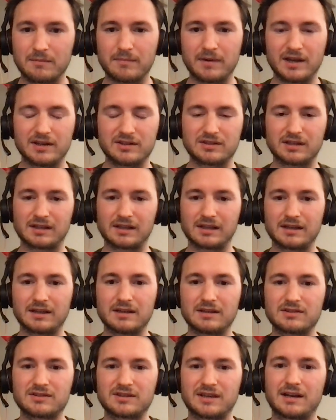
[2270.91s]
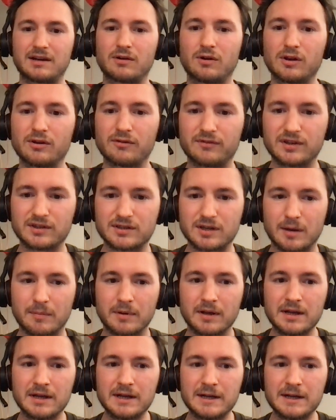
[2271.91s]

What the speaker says: basically, setting all of this up.